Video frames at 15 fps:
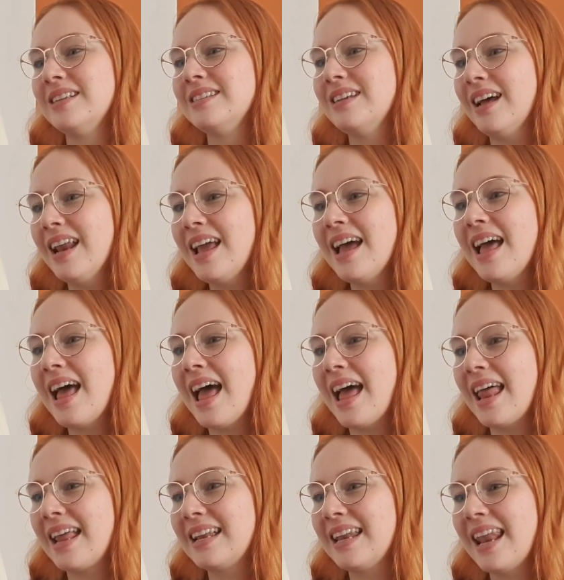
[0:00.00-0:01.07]
Talia
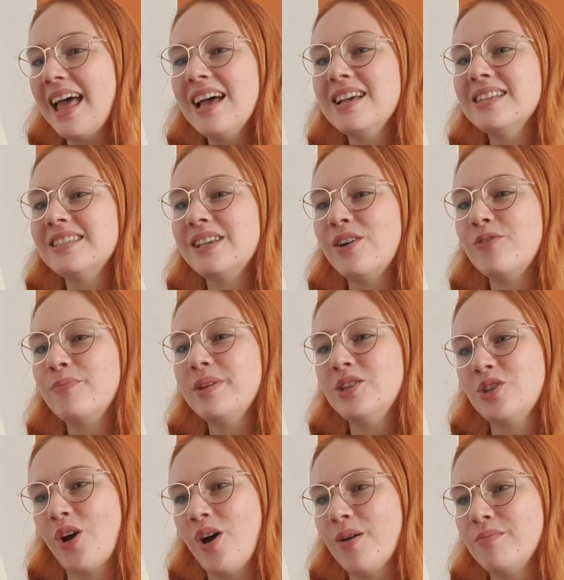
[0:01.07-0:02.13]
had let herself be
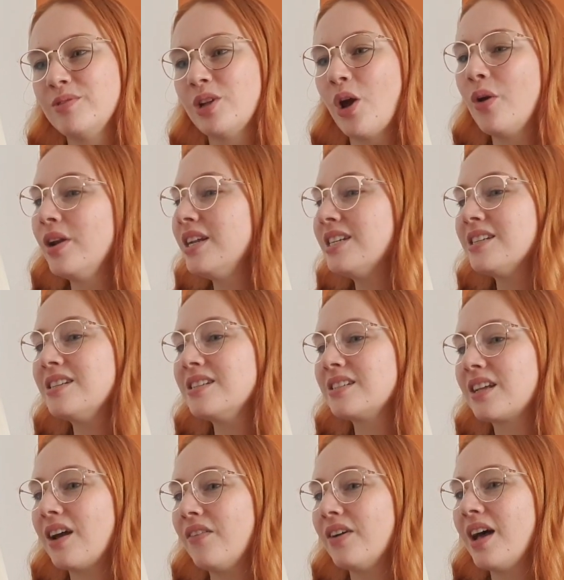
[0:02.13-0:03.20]
charmed, only to
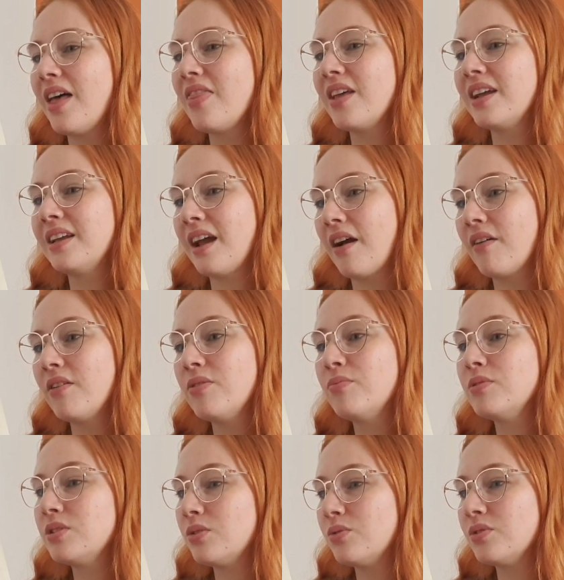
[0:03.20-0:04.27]
discover that Gareth
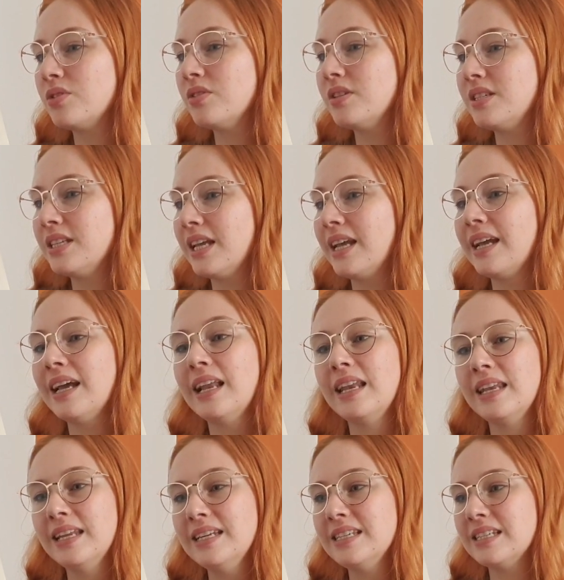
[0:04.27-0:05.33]
was also seeing
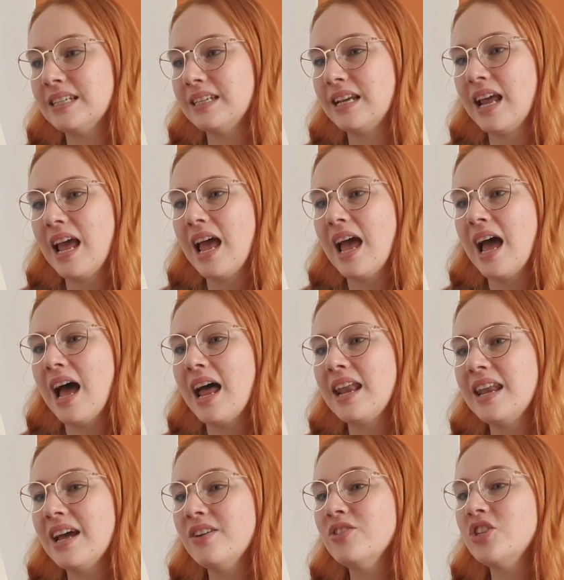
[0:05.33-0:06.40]
Lyndon, and
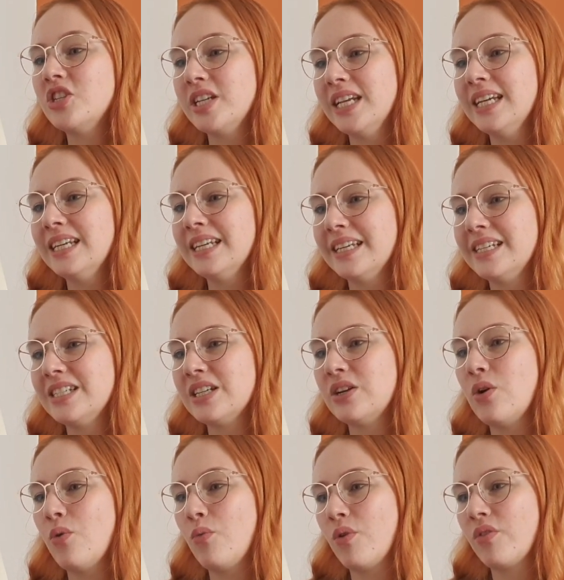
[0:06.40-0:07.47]
now she and Lyndon
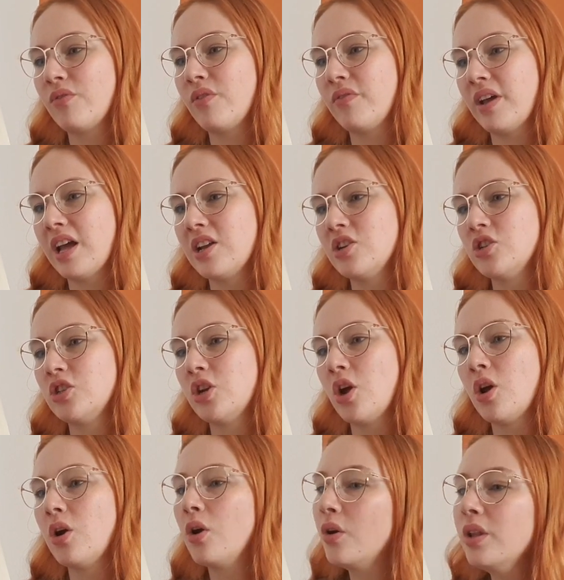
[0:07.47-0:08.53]
want revenge.
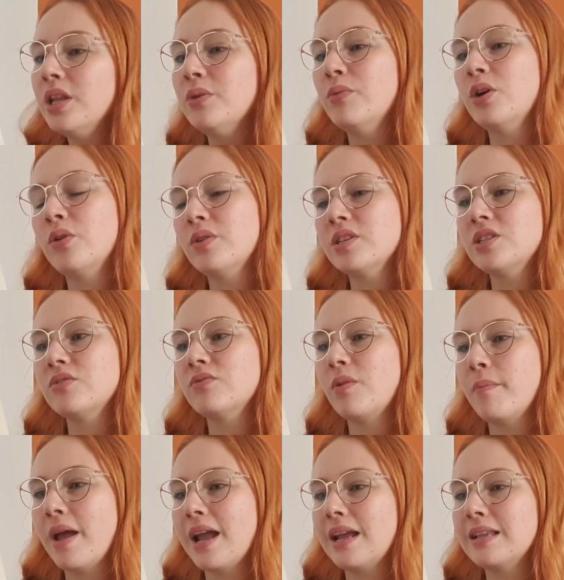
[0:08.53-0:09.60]
Only one question
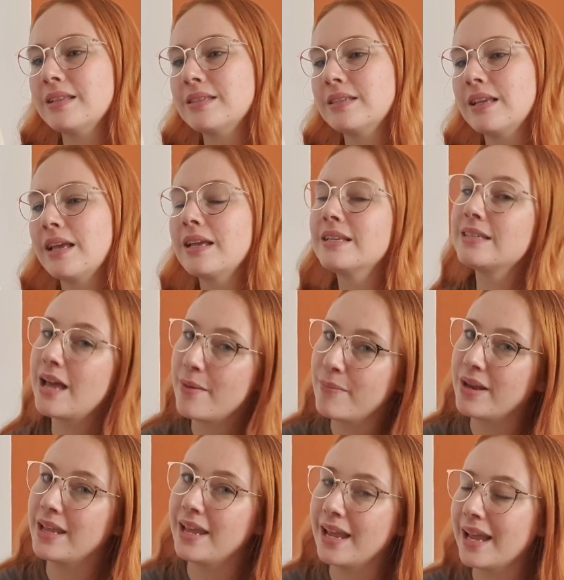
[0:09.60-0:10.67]
remains. Is
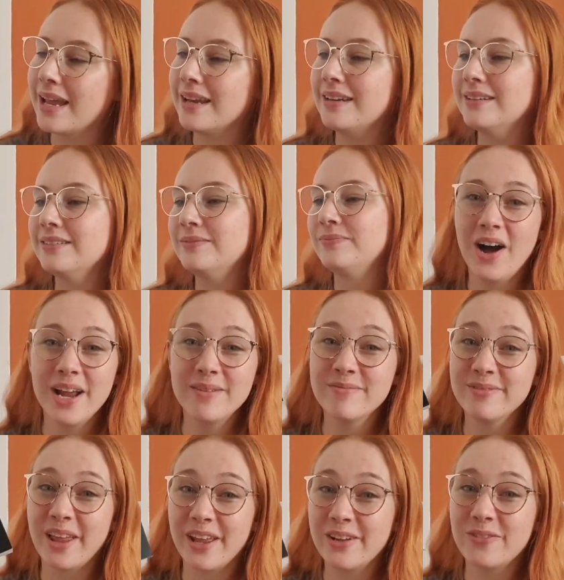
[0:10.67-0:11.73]
Emily in?
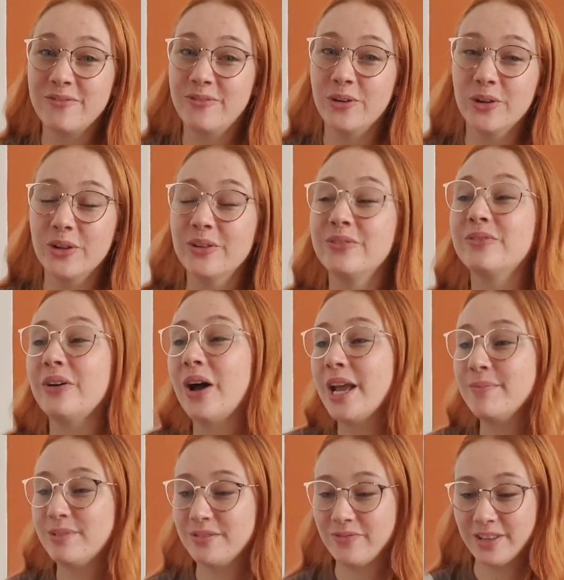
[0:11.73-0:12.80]
I'm like full
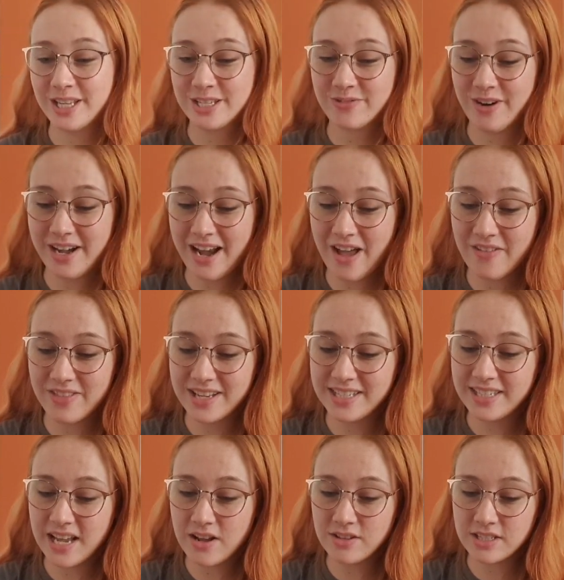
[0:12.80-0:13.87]
vibes for this right now. This
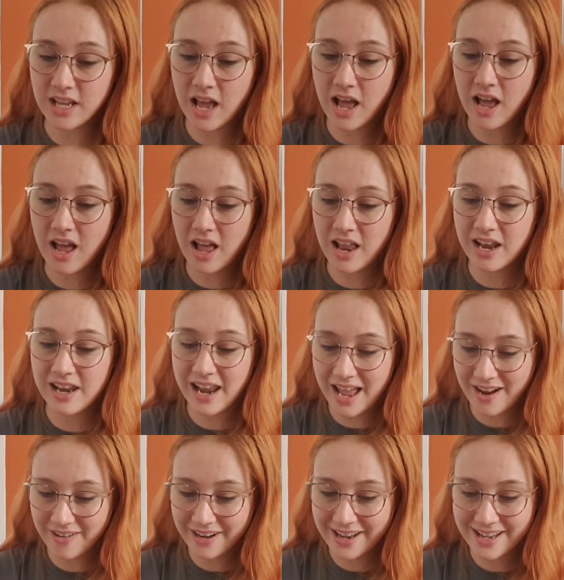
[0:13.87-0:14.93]
sounds
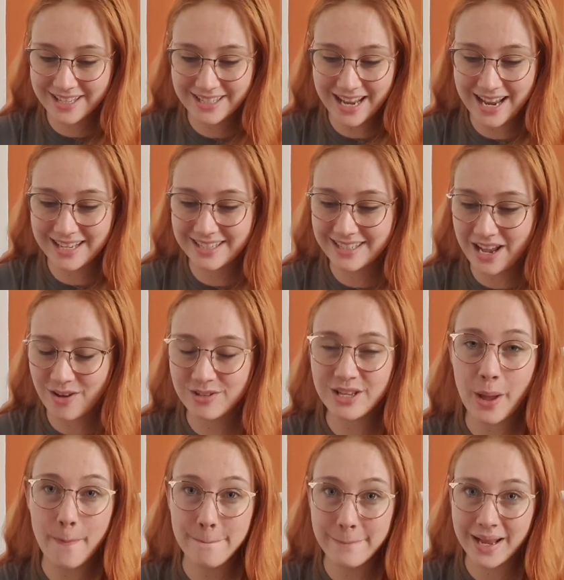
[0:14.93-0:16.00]
hilarious. It sounds
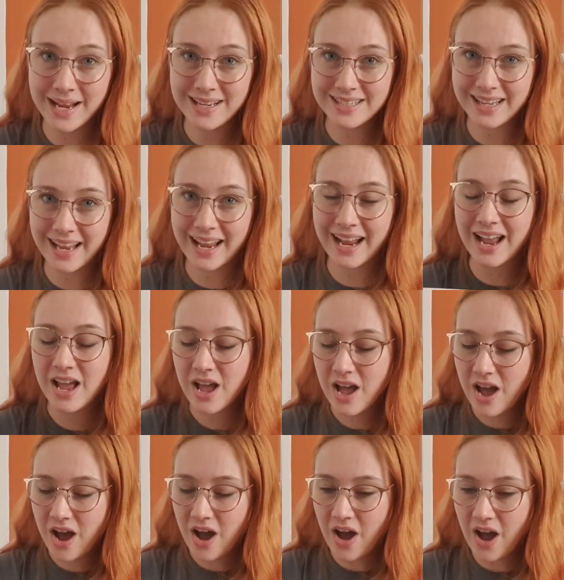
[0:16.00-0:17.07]
amazing.
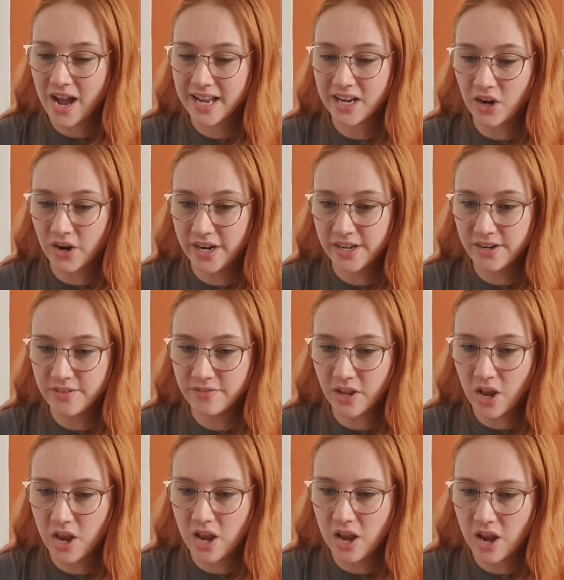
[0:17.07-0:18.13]
I kind of
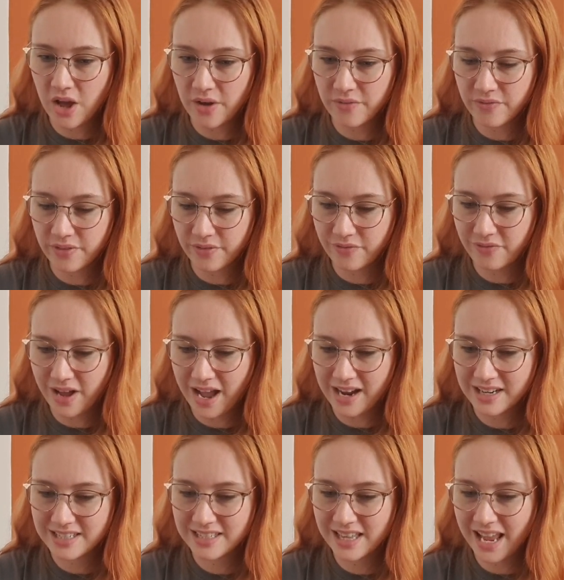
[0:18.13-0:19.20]
love the
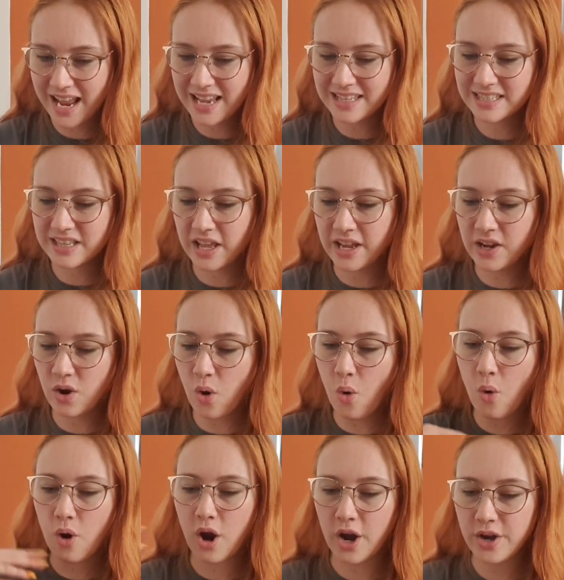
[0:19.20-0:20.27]
fact that it's like
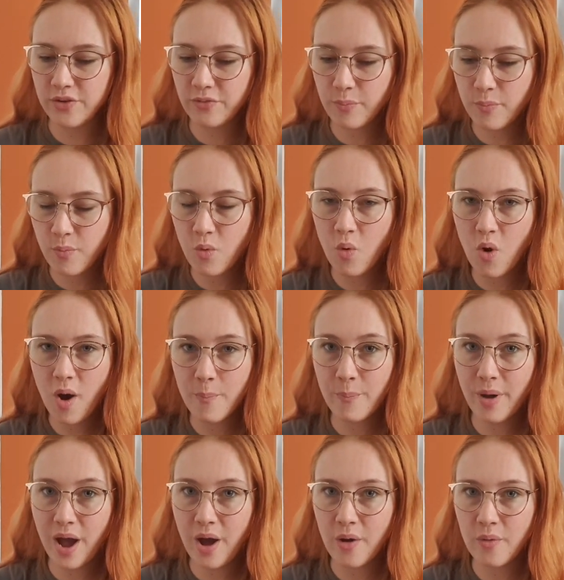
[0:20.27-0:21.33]
kind of more
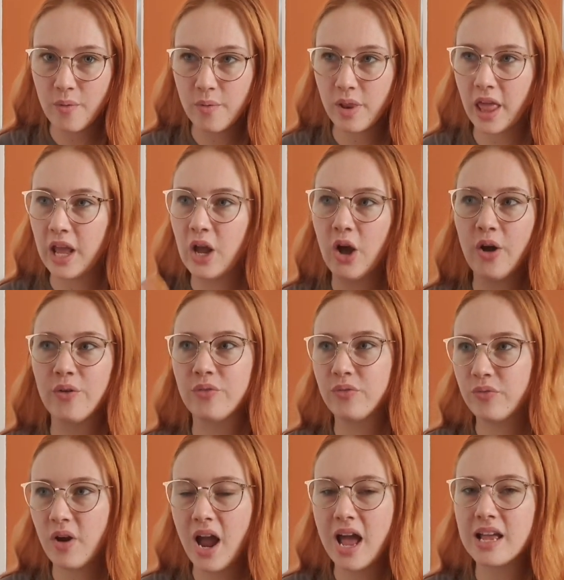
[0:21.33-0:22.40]
about like her
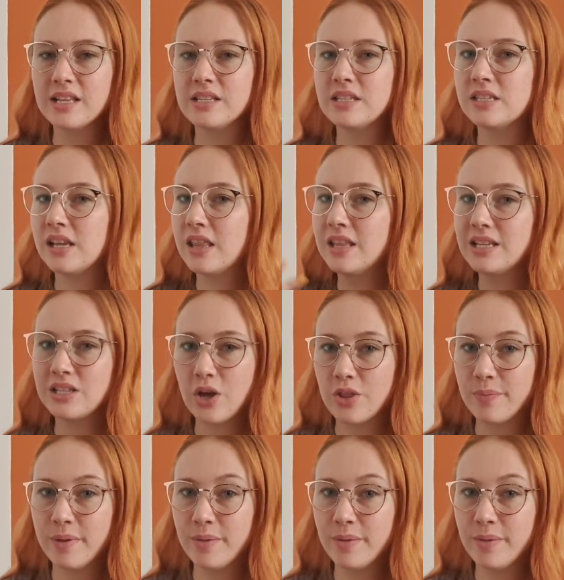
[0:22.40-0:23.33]
friends and these other